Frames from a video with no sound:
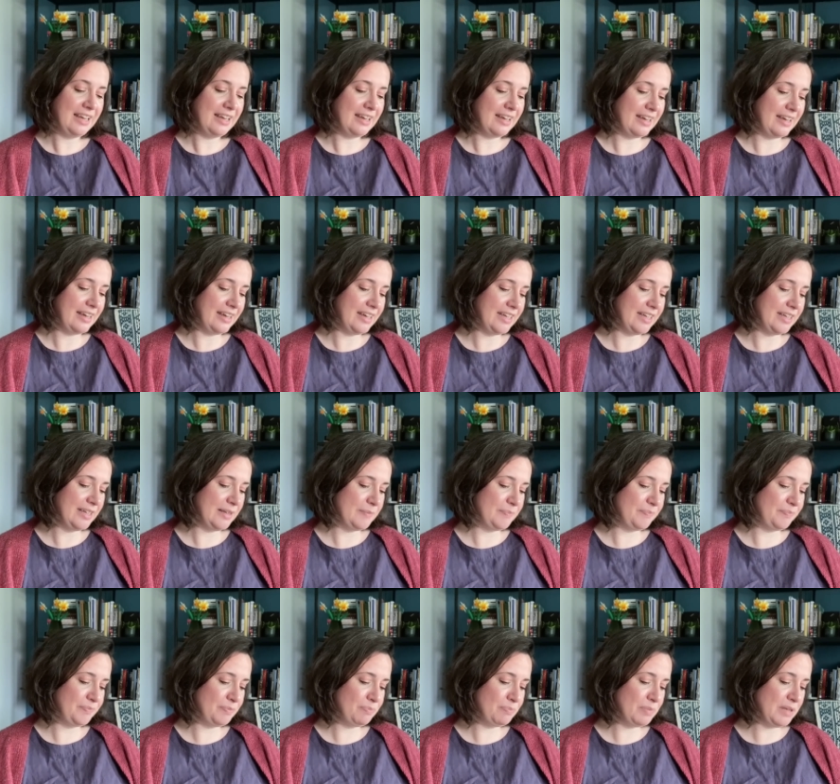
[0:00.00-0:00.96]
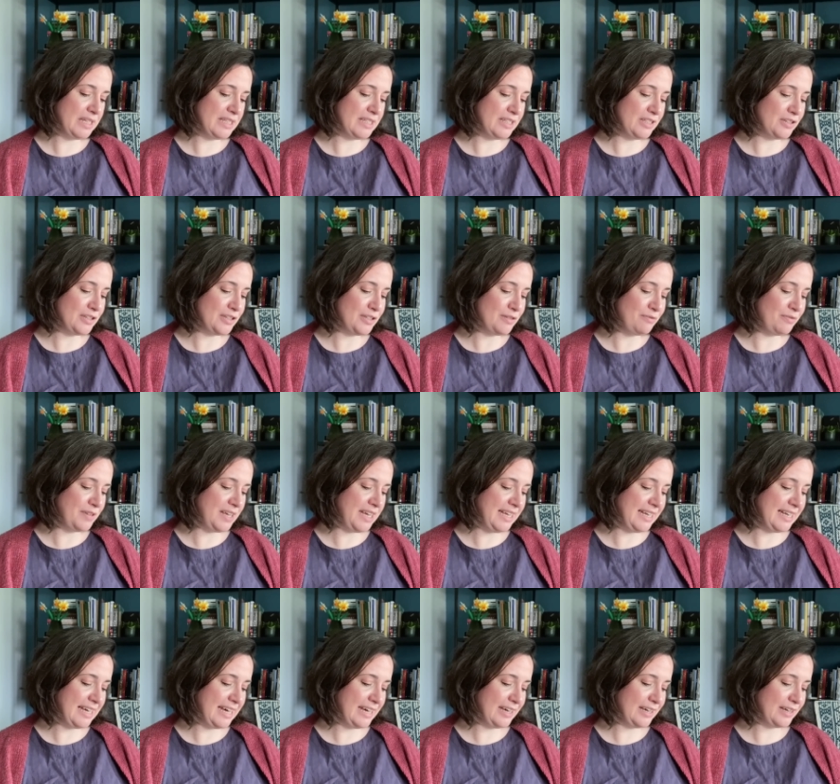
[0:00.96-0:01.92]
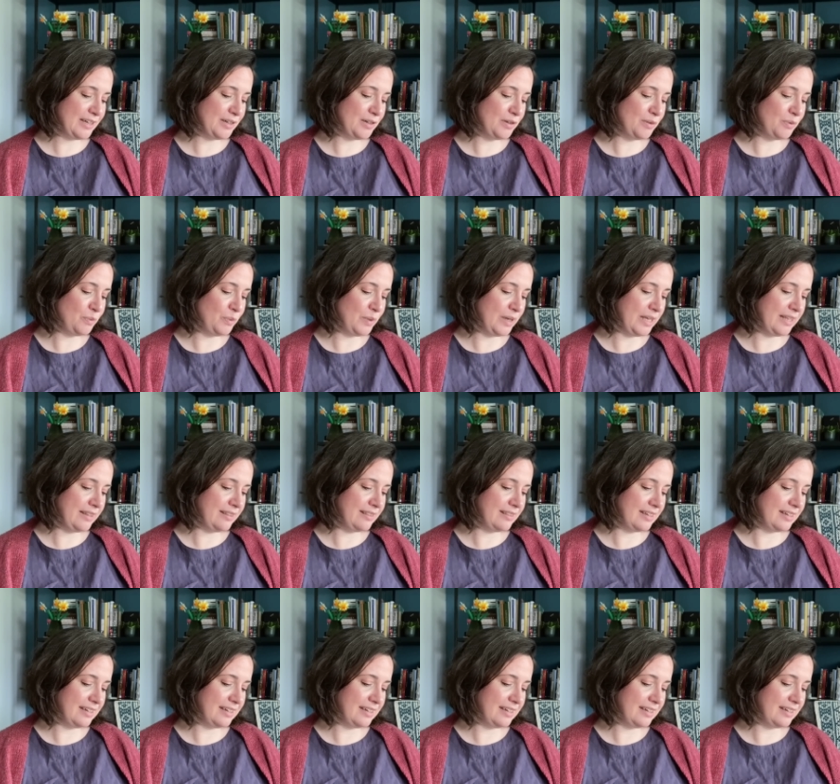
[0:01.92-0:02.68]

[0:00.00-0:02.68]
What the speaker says: but it's just a V-neck with,